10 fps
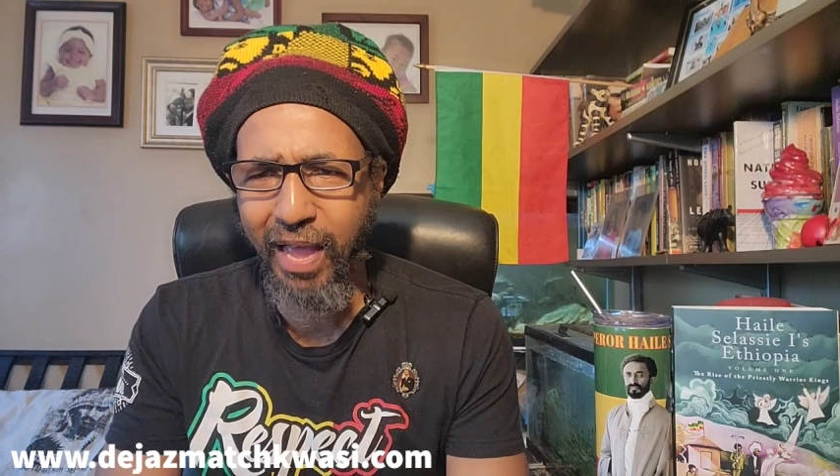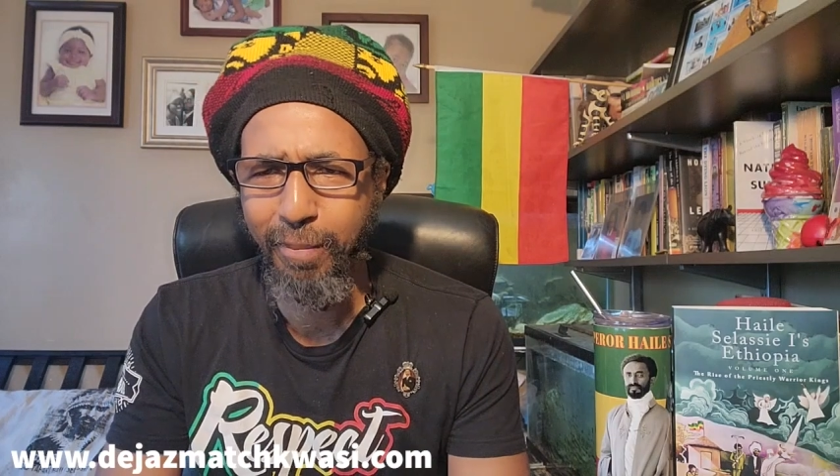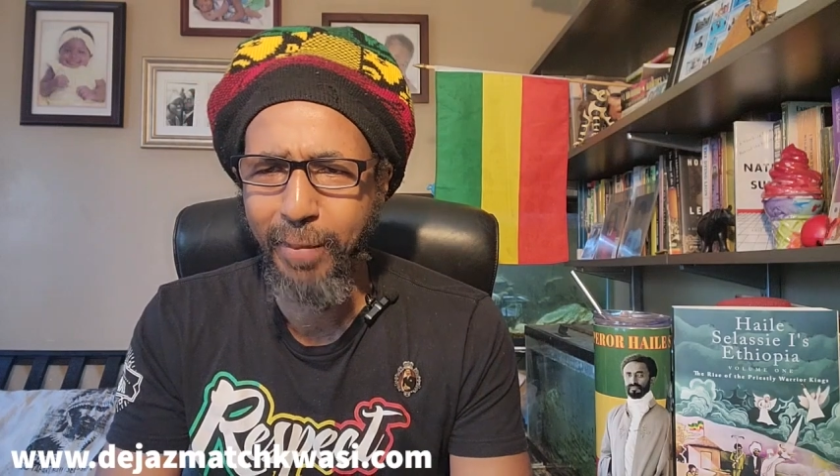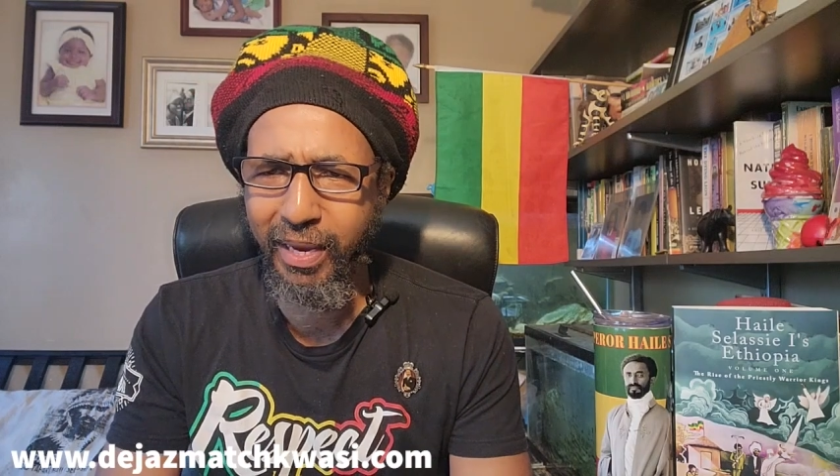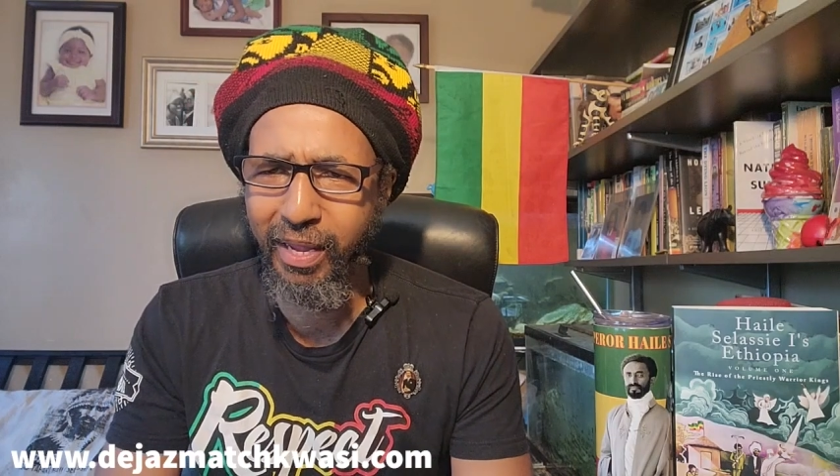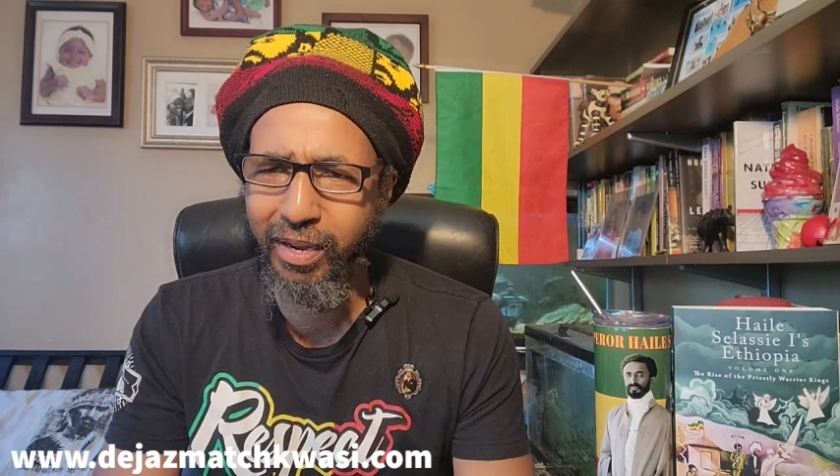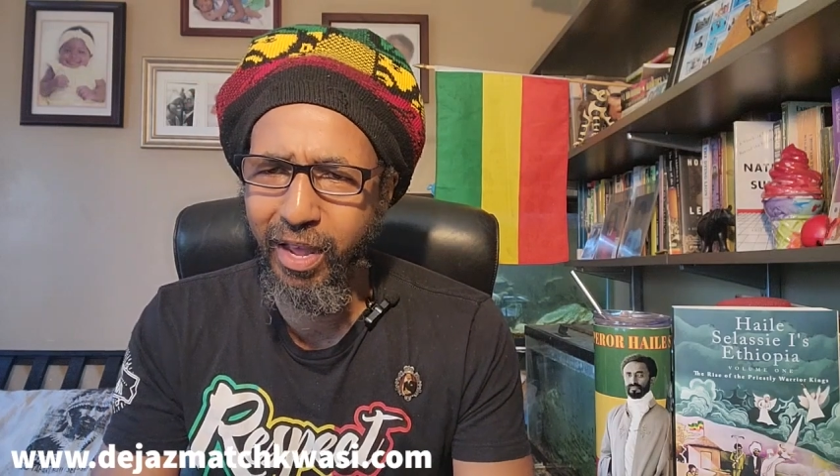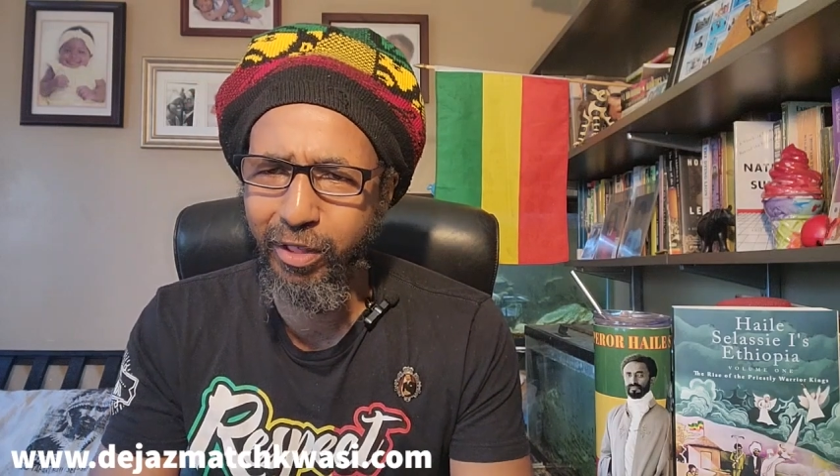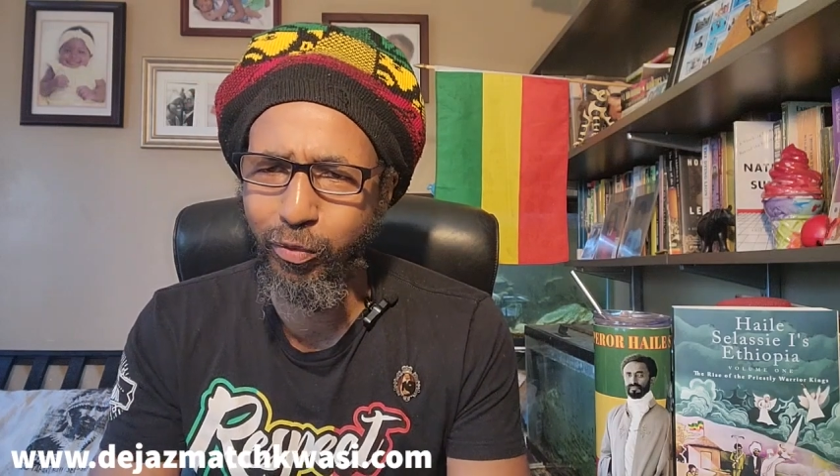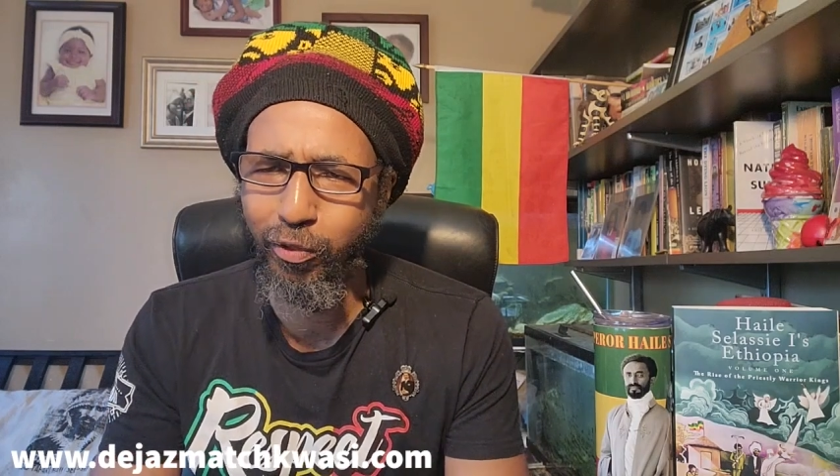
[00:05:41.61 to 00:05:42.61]
that $1 million
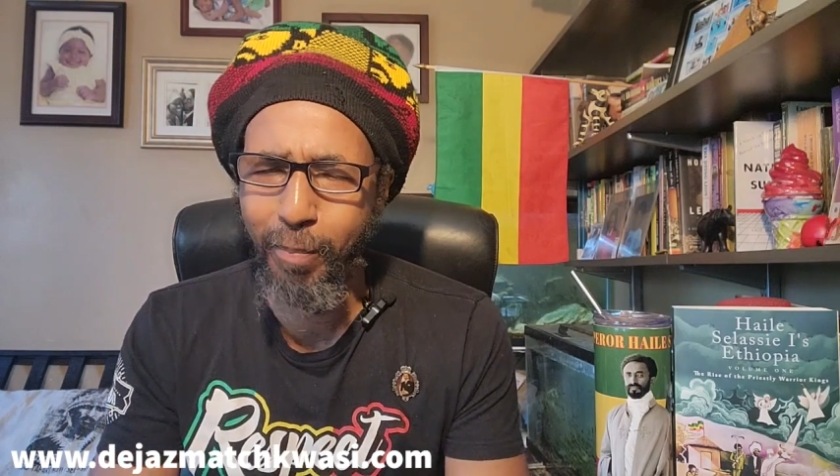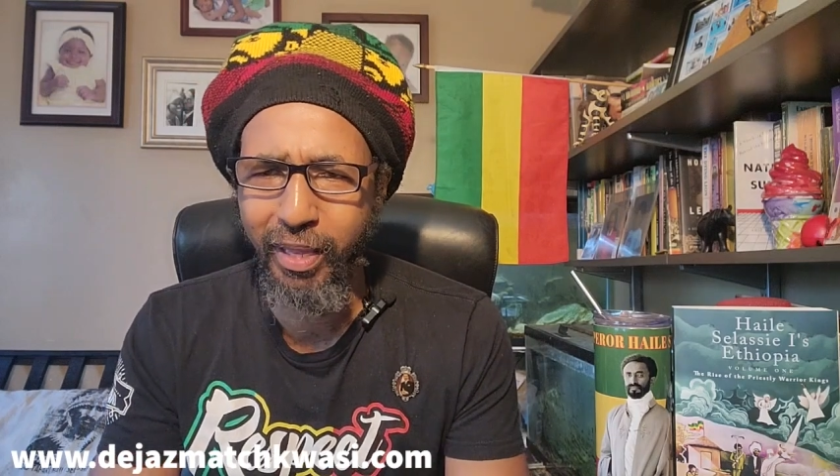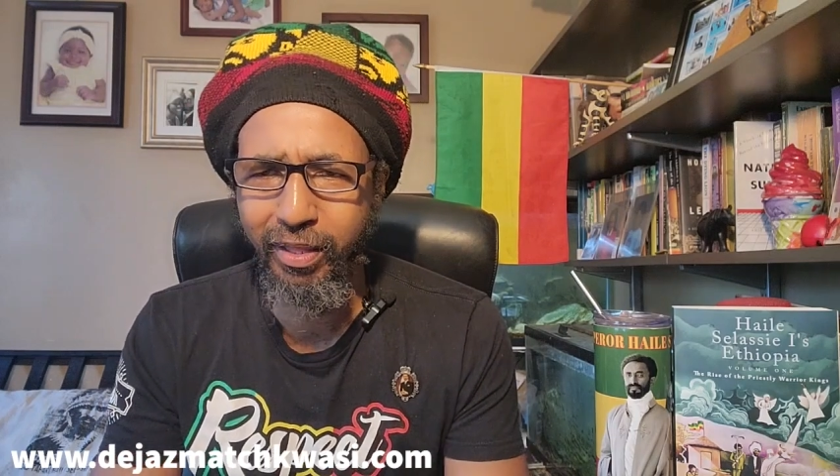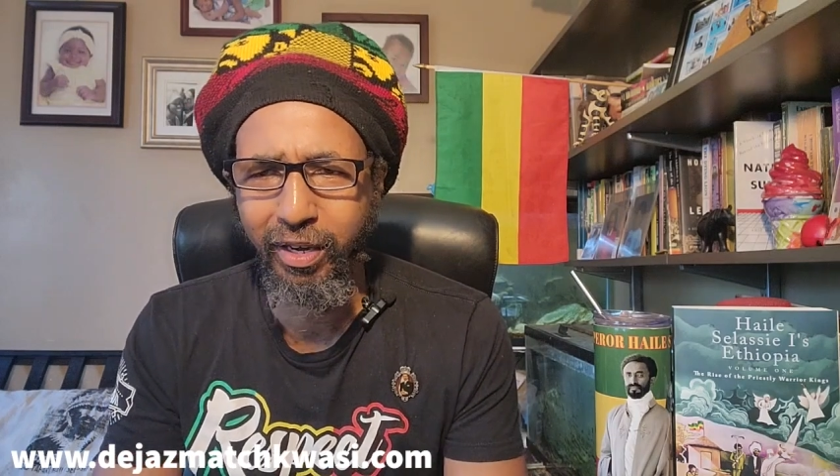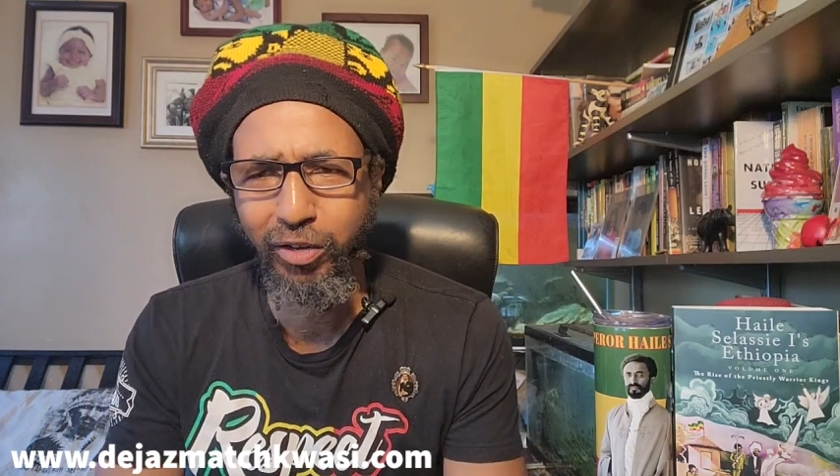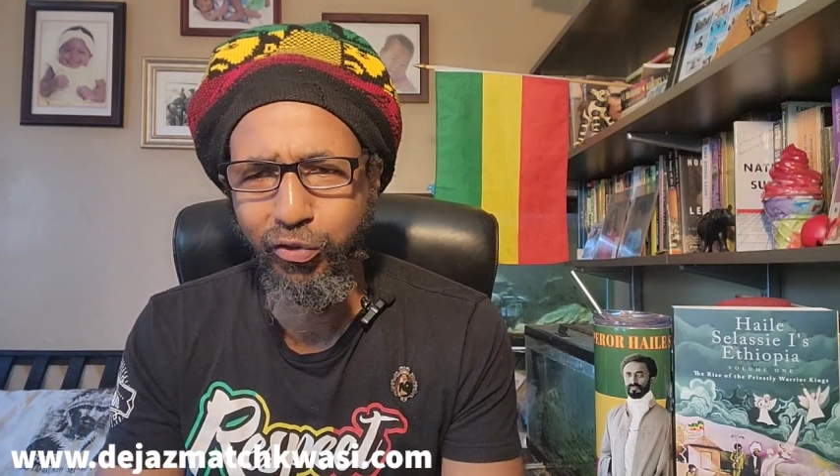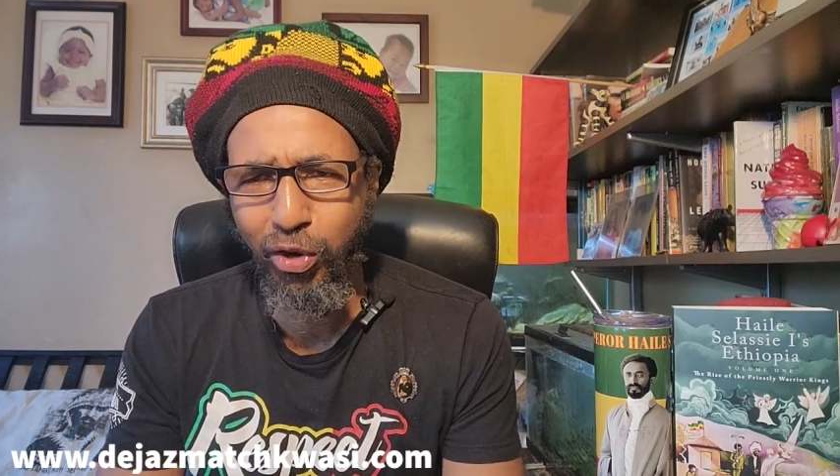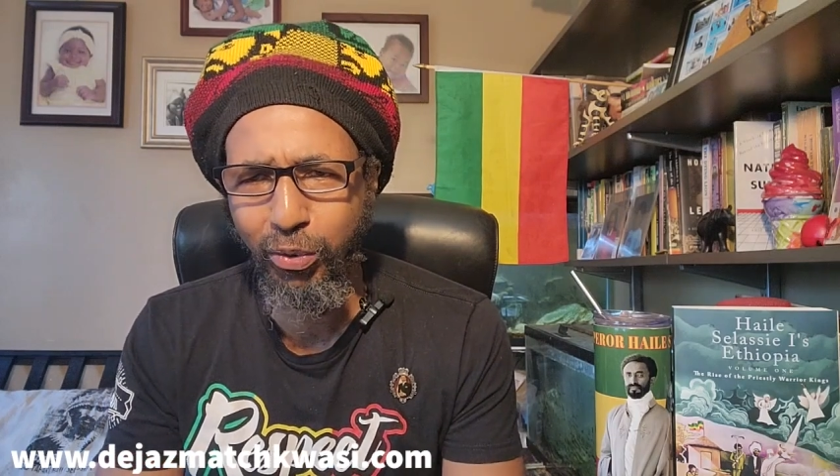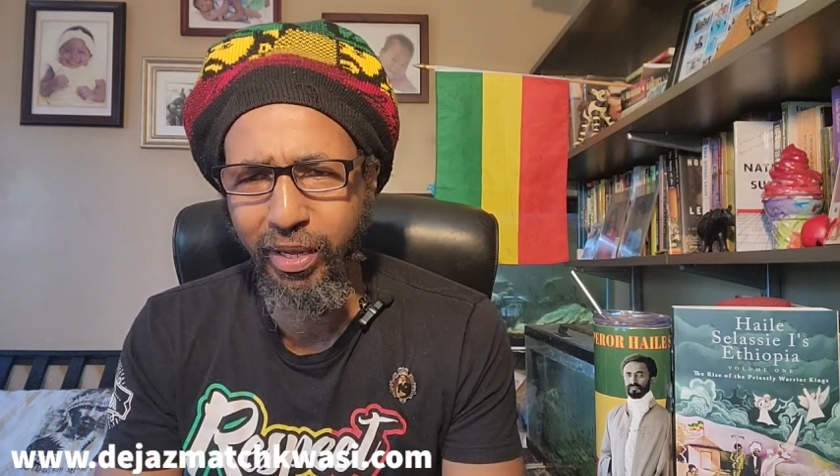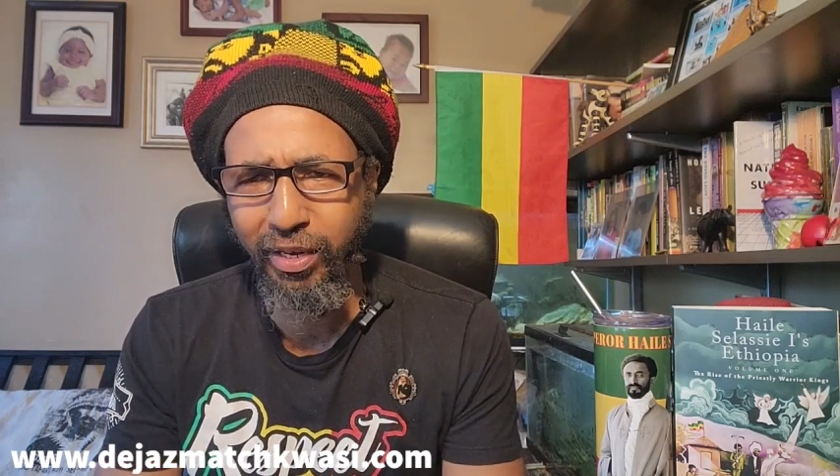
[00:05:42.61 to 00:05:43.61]
was spent on the drought,